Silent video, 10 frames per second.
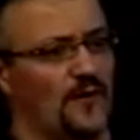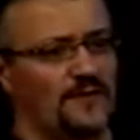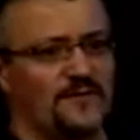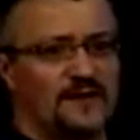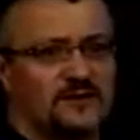
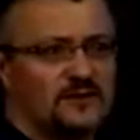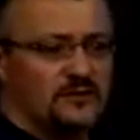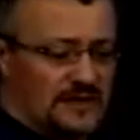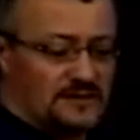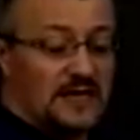days, two
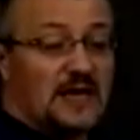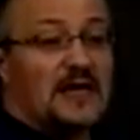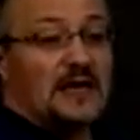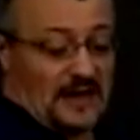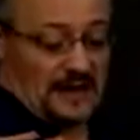days,
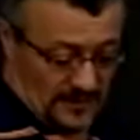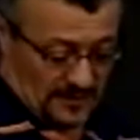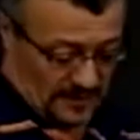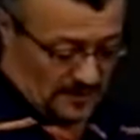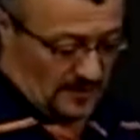and
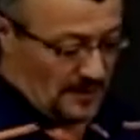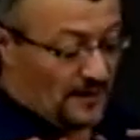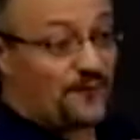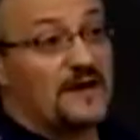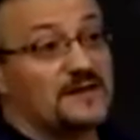the
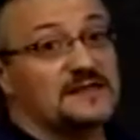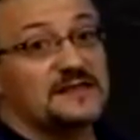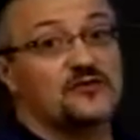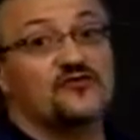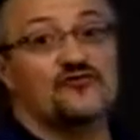effect is
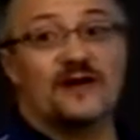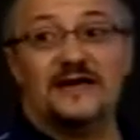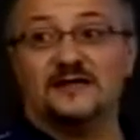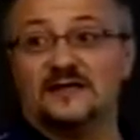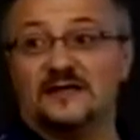
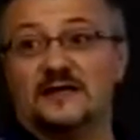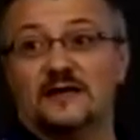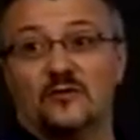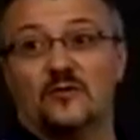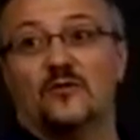greatest
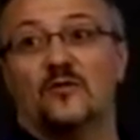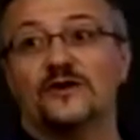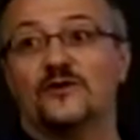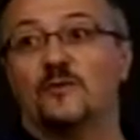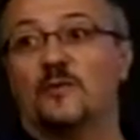when
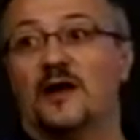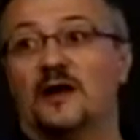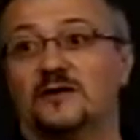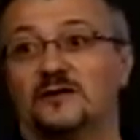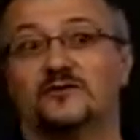you apply
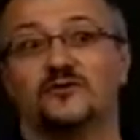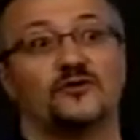it during